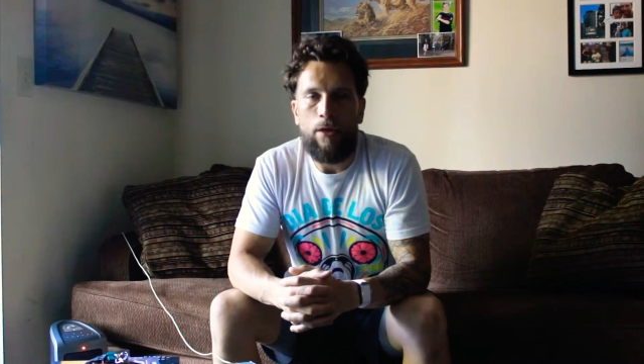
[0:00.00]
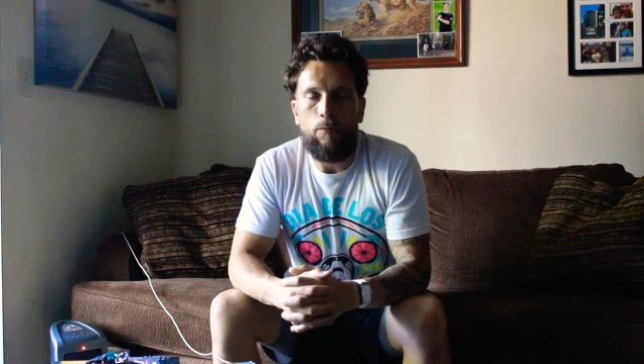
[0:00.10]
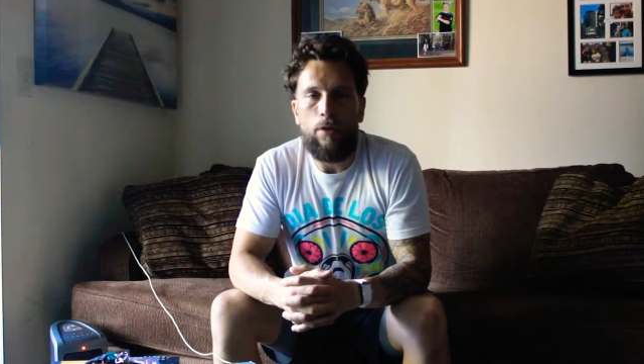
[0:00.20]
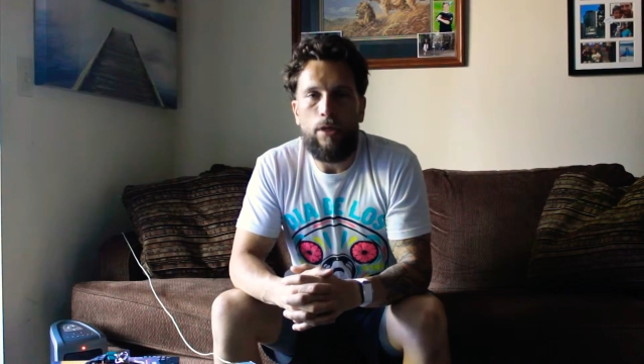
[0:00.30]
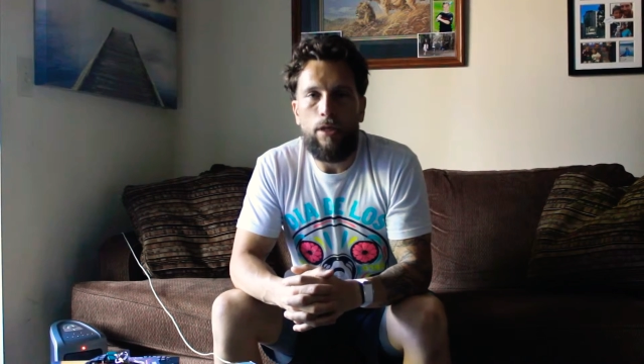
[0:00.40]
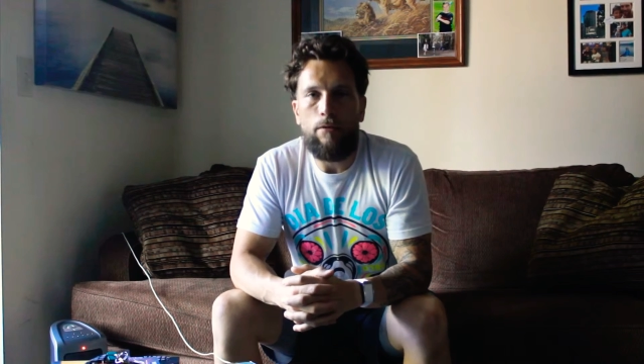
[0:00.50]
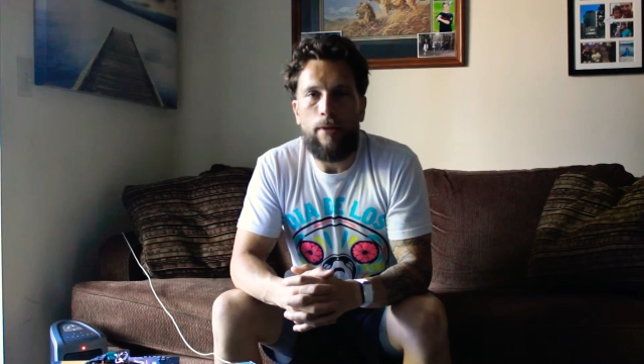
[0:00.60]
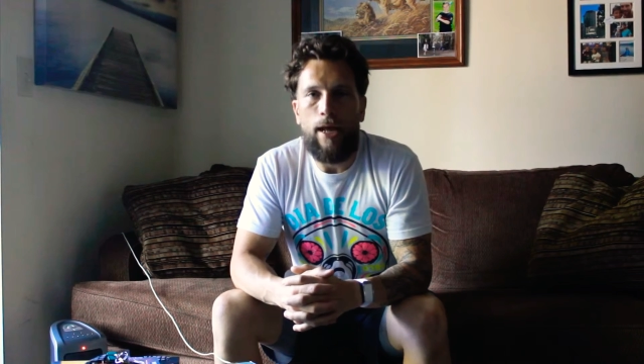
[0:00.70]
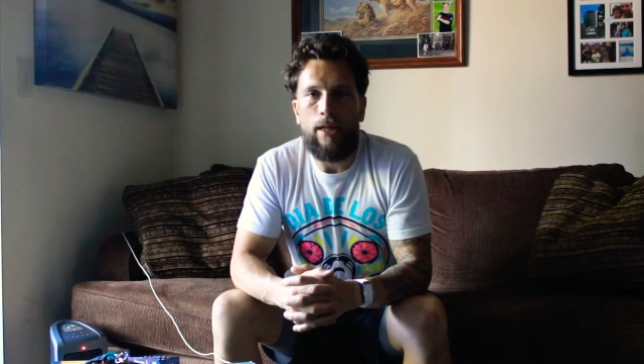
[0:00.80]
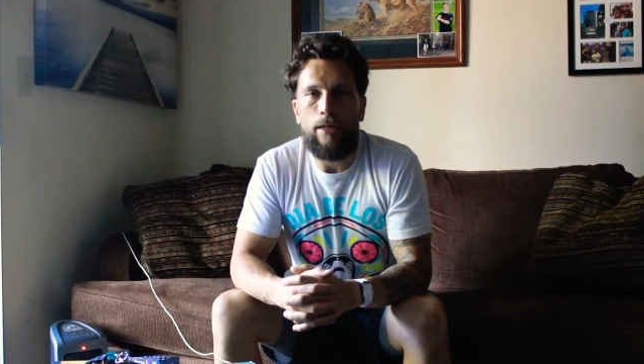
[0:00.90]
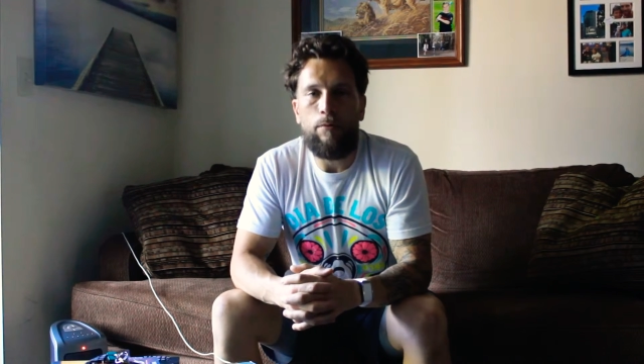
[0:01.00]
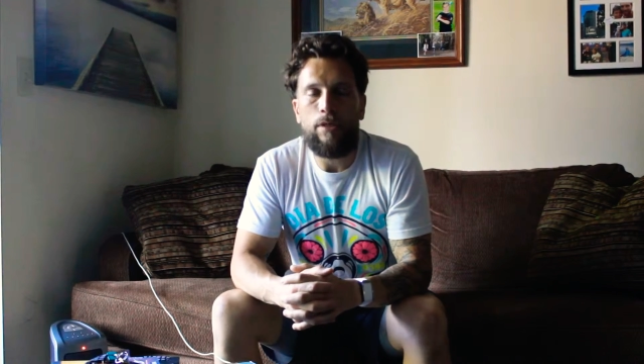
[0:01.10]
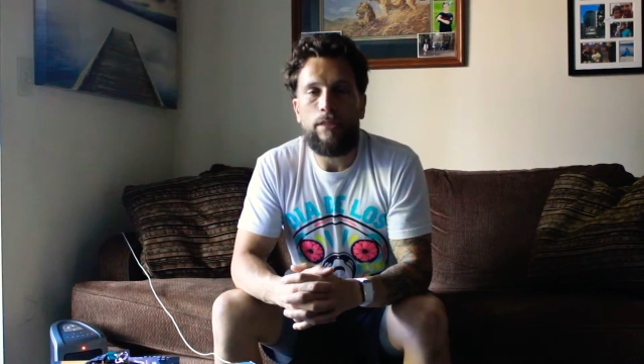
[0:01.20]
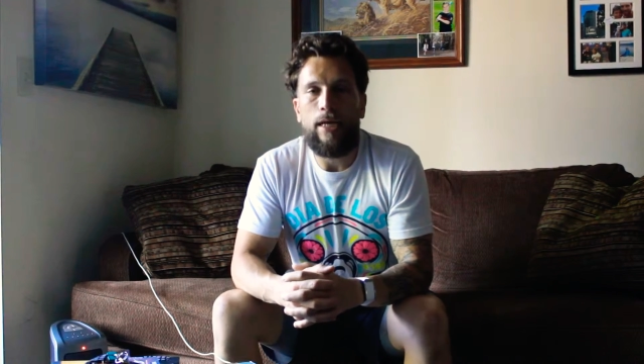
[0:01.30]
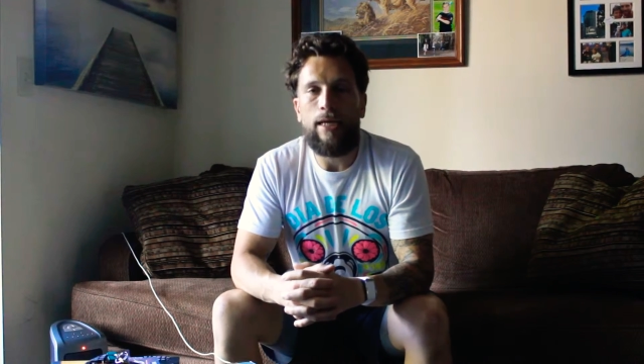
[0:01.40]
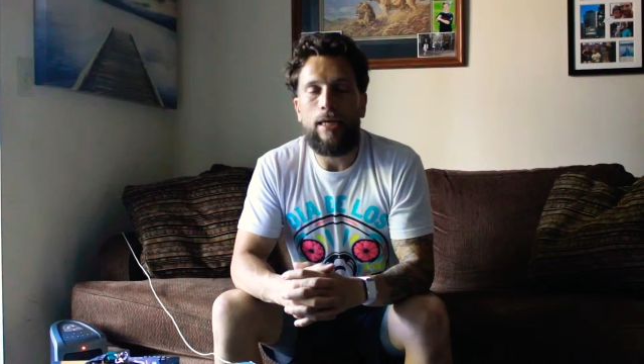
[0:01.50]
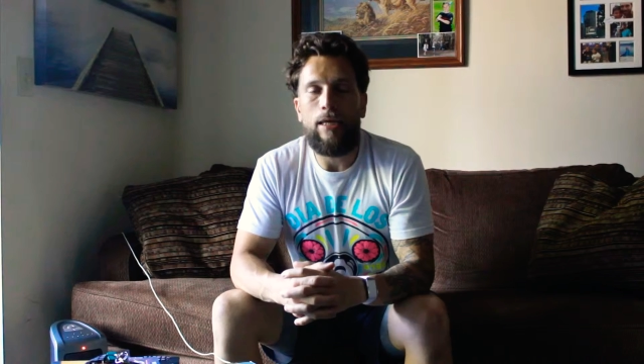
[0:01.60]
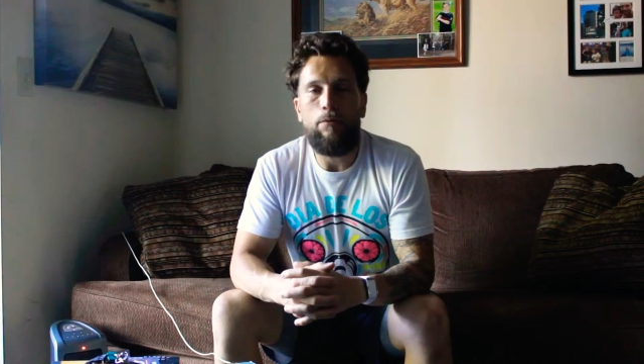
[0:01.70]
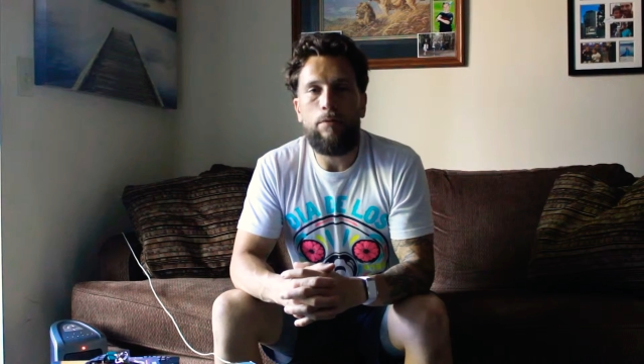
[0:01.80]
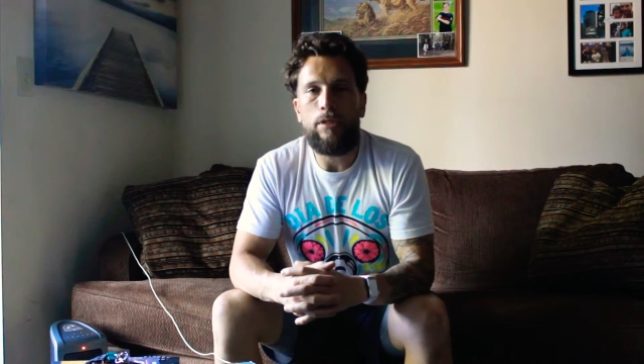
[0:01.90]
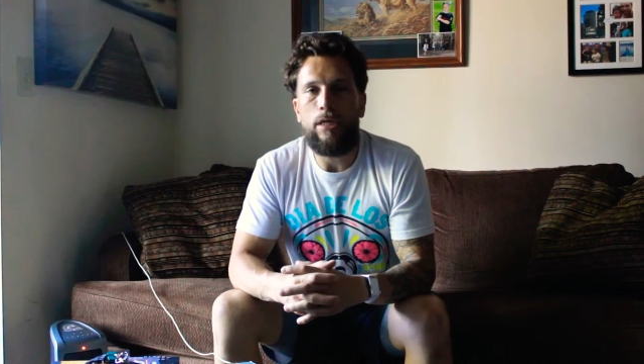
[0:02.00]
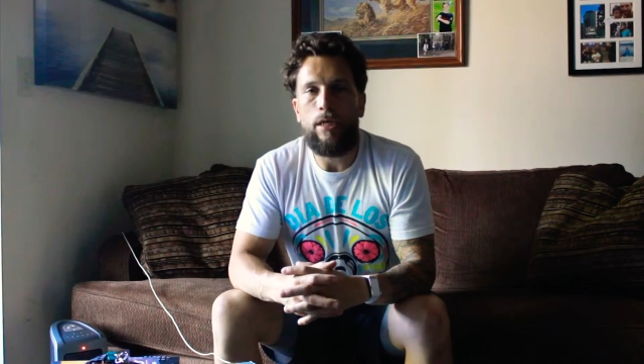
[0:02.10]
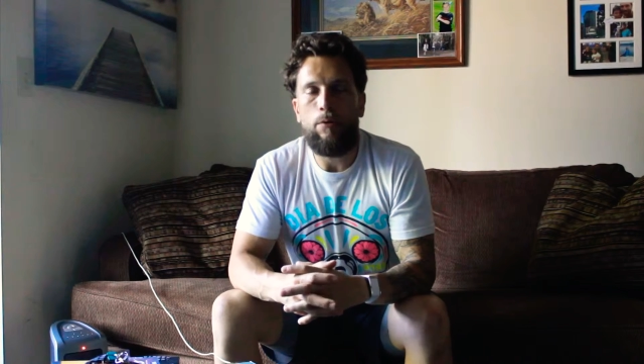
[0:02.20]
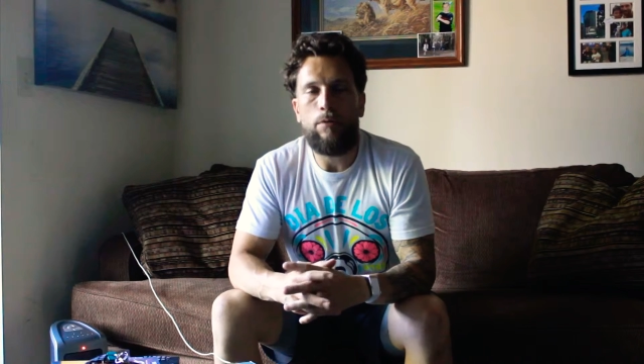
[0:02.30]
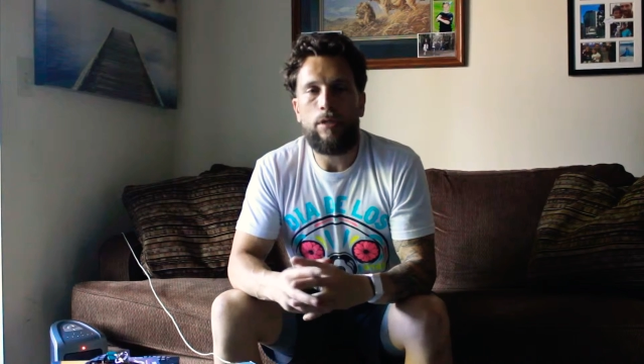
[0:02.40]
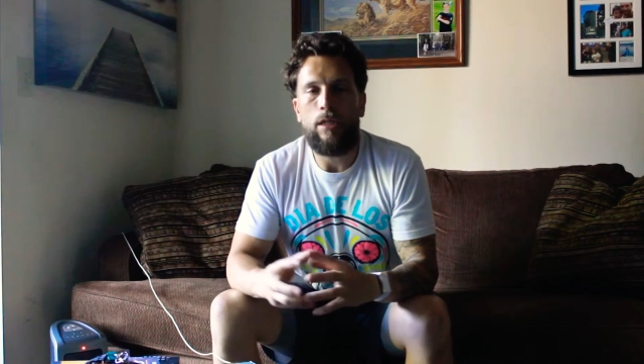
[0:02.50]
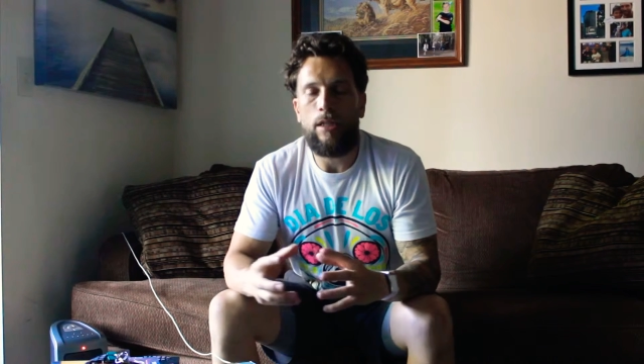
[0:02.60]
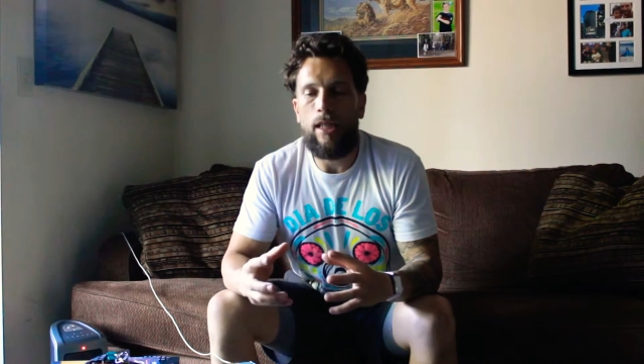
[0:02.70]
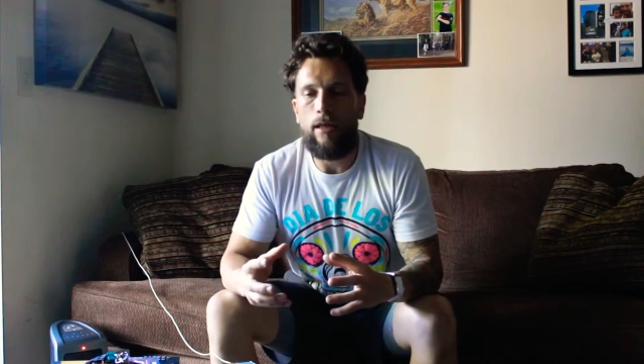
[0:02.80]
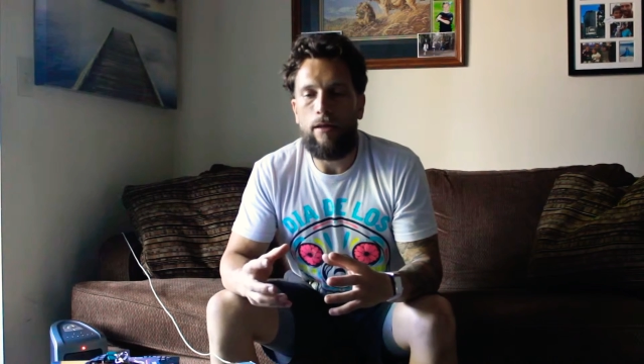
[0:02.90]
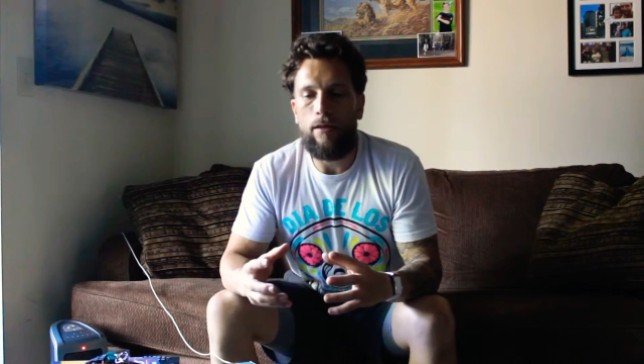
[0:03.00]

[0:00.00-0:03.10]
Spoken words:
really the reality was it was a